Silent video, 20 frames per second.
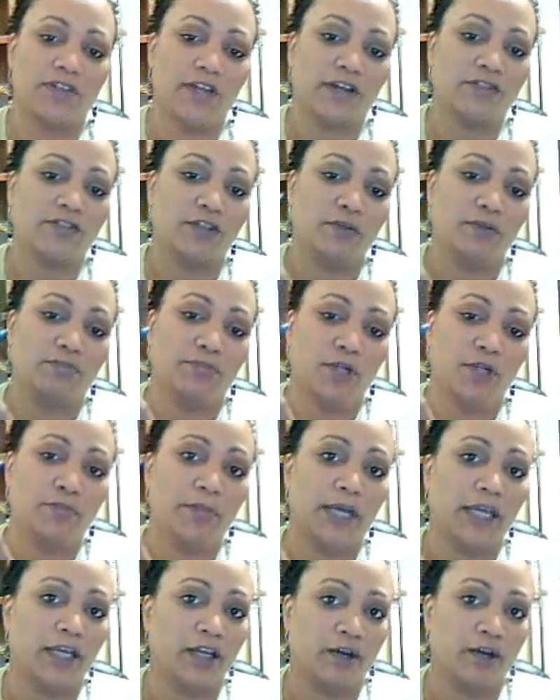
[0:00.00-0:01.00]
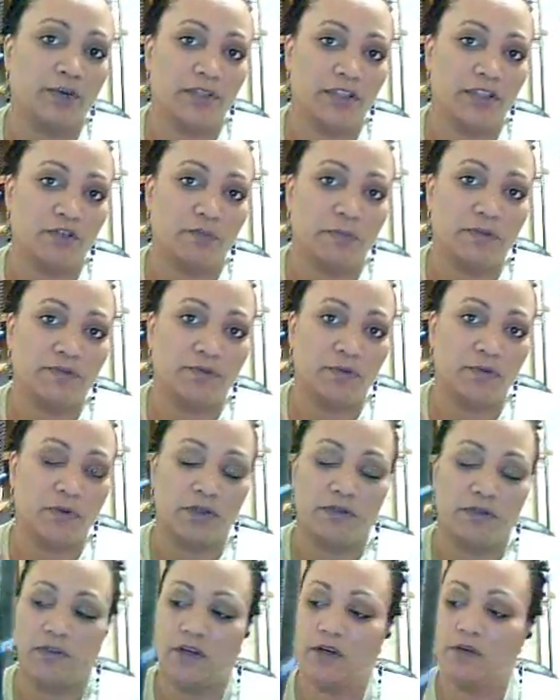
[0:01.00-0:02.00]
I actually burned my hair with this before,
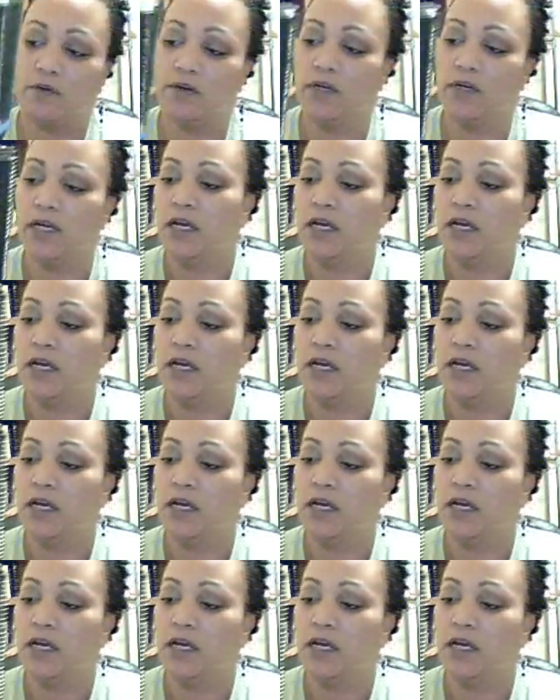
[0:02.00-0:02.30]
so